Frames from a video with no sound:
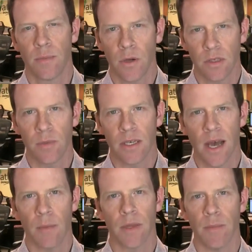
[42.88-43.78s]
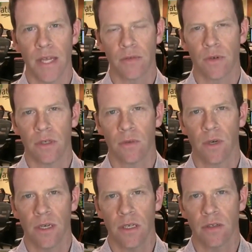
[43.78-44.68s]
supposed to be complementary to
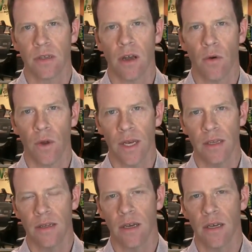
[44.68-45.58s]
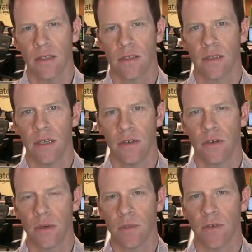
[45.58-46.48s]
what Nielsen already does in
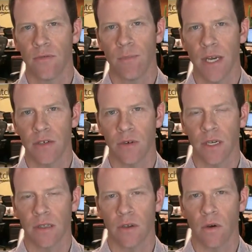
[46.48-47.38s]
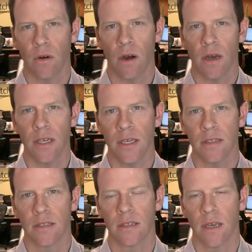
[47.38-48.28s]
terms of measuring a total
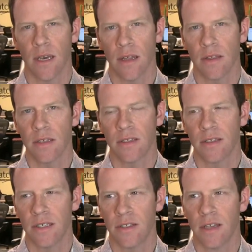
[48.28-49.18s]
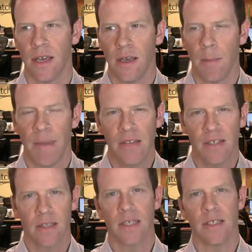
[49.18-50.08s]
audience. Uh, this is
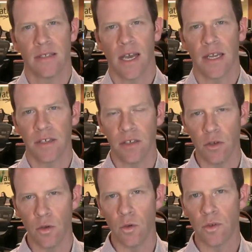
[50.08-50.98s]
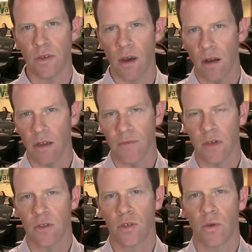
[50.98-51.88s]
basically designed to use all of
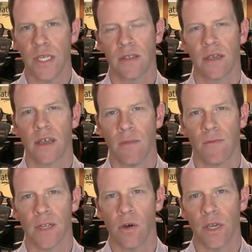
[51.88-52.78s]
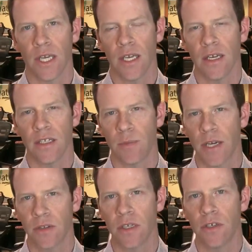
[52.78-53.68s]
those tweets that come flowing in,
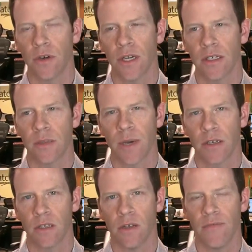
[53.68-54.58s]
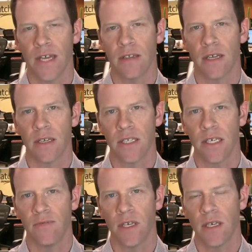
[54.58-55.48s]
especially during a special event on
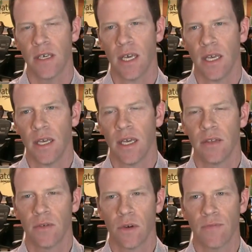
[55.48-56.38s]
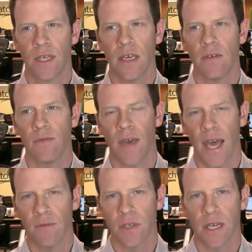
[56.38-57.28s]
TV, and sort of give
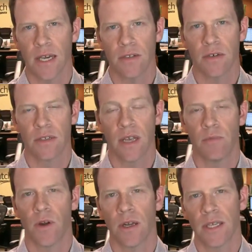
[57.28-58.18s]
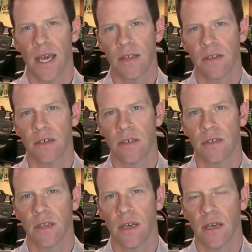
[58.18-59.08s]
advertisers and
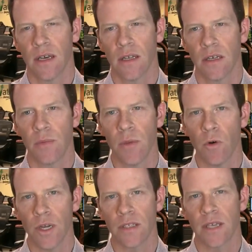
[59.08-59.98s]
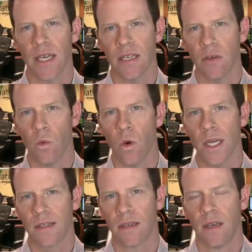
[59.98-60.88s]
broadcasters uh, a little bit more insight into
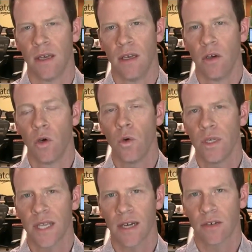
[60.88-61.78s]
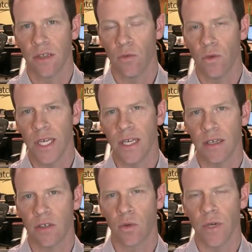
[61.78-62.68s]
what who is actually
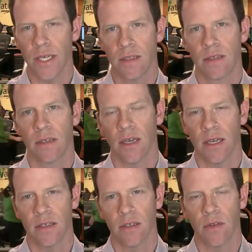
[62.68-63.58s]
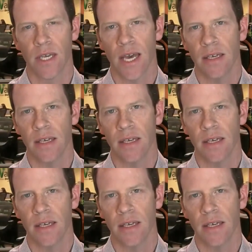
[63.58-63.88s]
reading tweets. Uh, so the